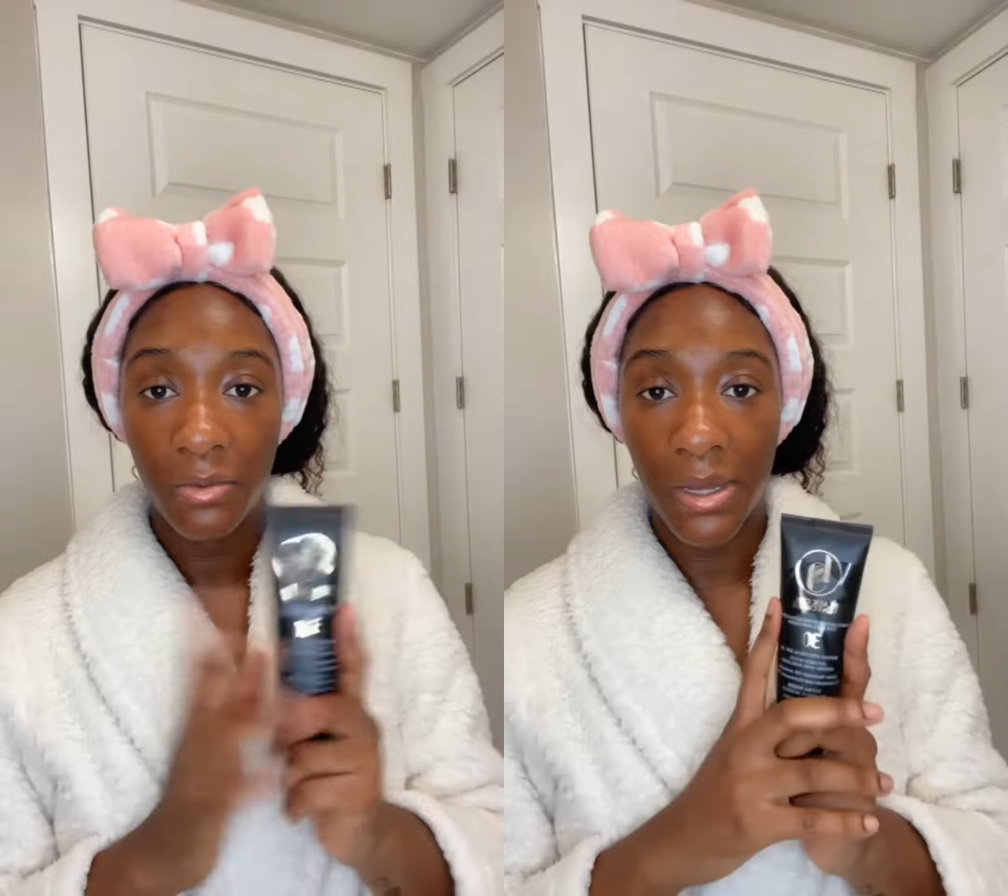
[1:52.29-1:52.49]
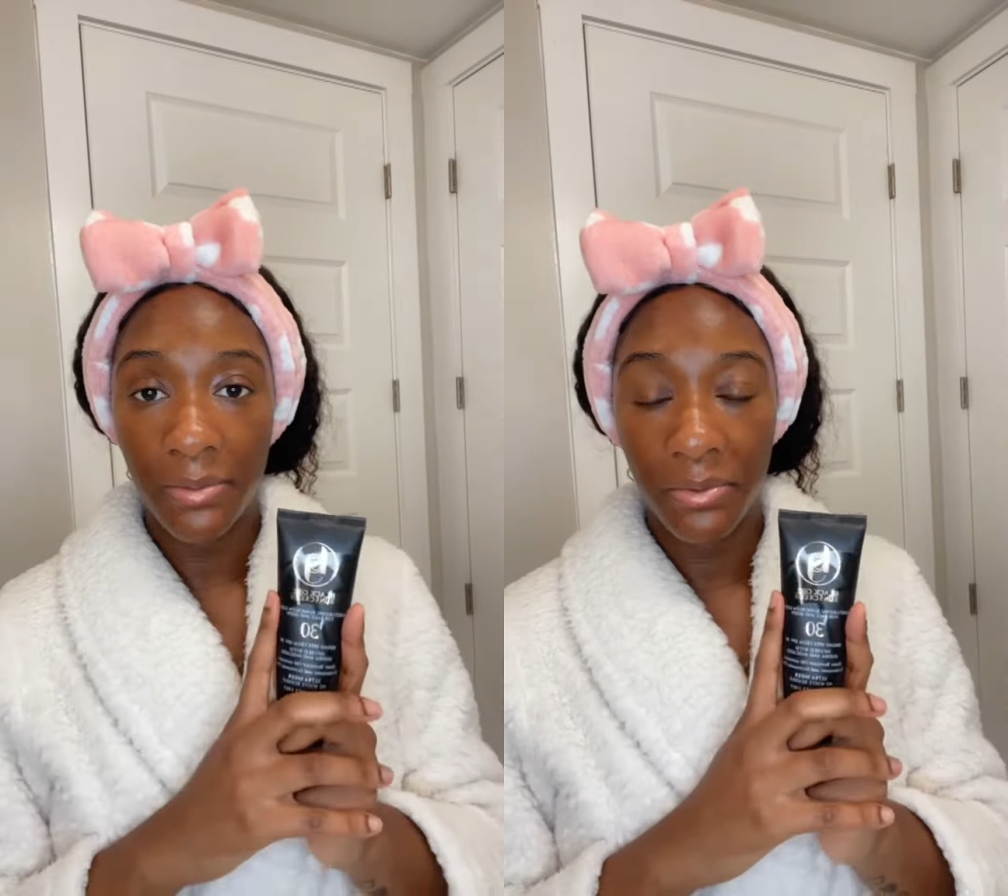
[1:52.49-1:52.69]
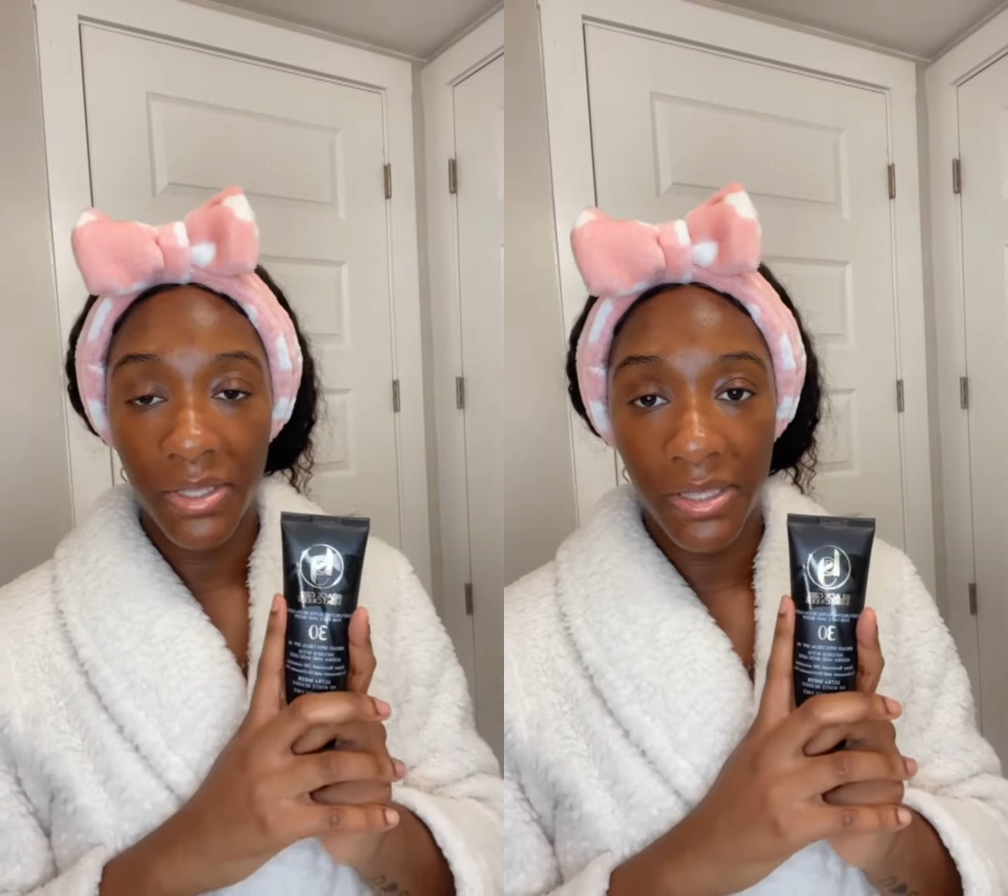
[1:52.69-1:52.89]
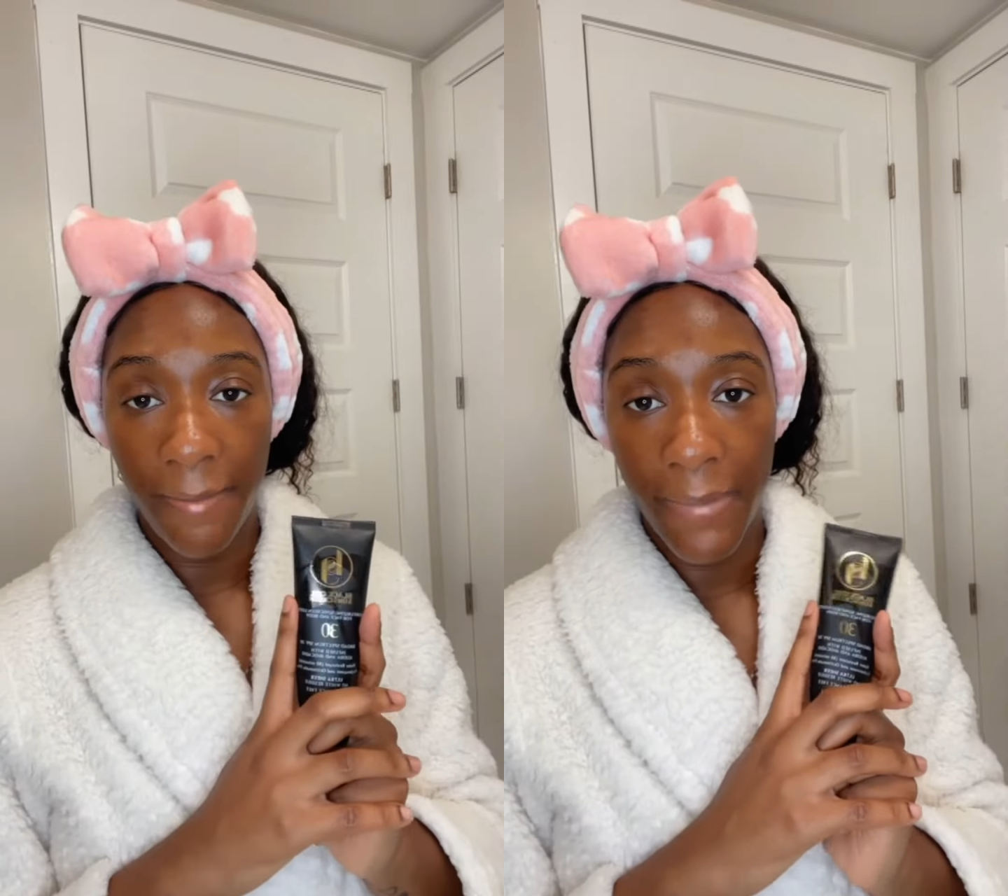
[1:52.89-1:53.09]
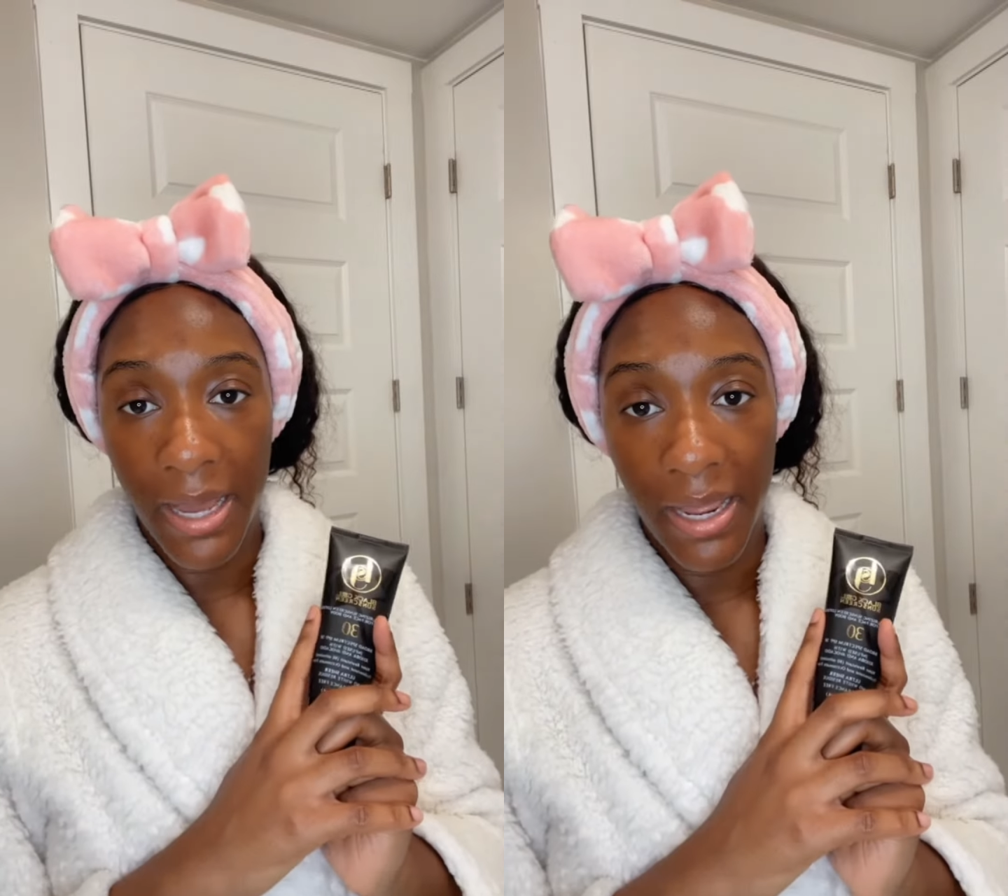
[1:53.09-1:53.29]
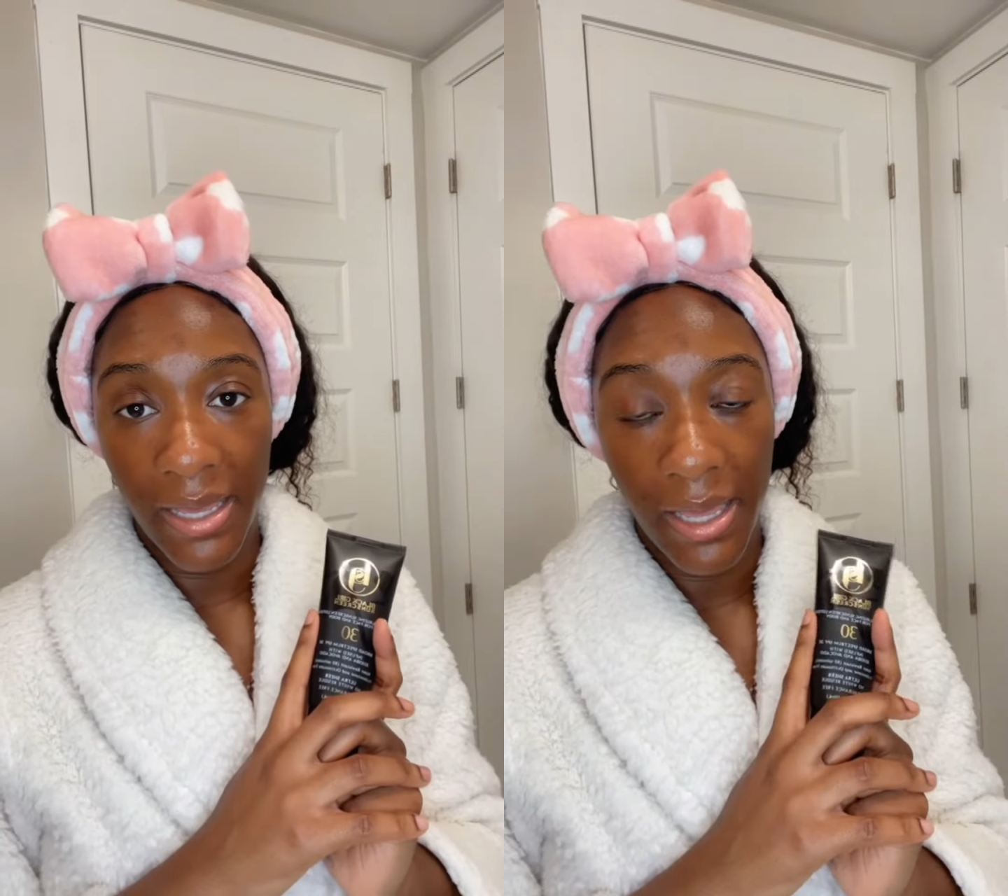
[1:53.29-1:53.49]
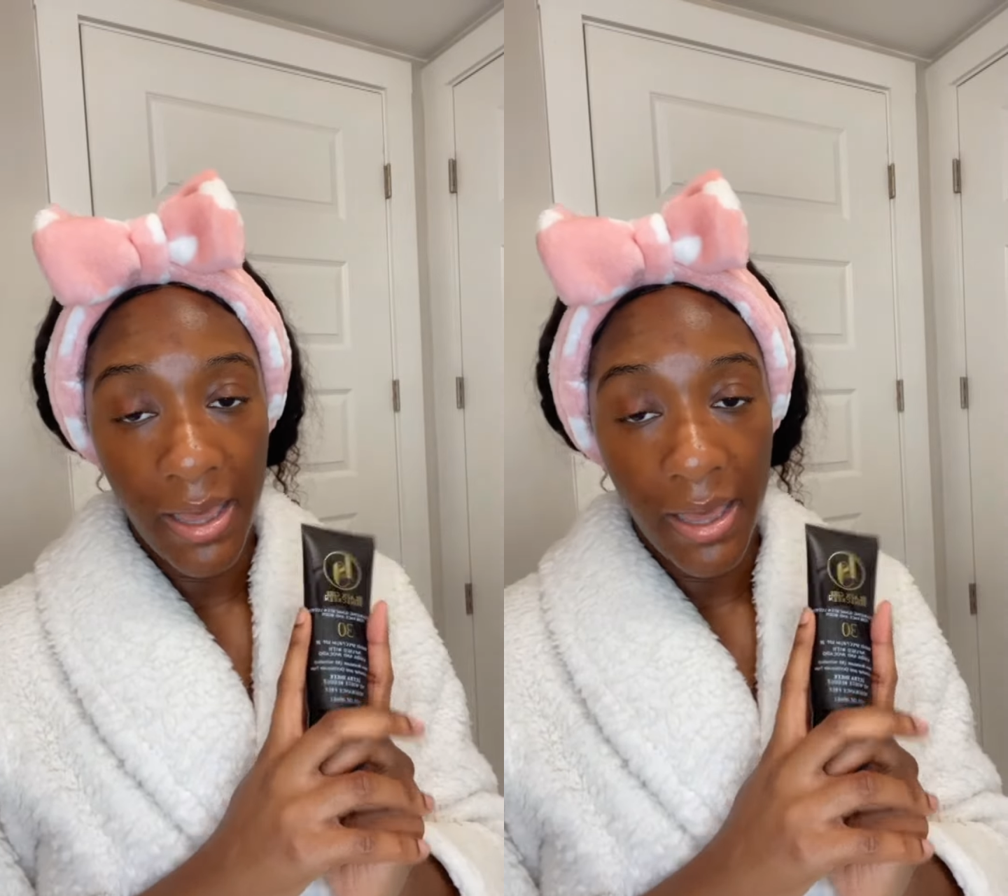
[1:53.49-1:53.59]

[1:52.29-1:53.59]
up with my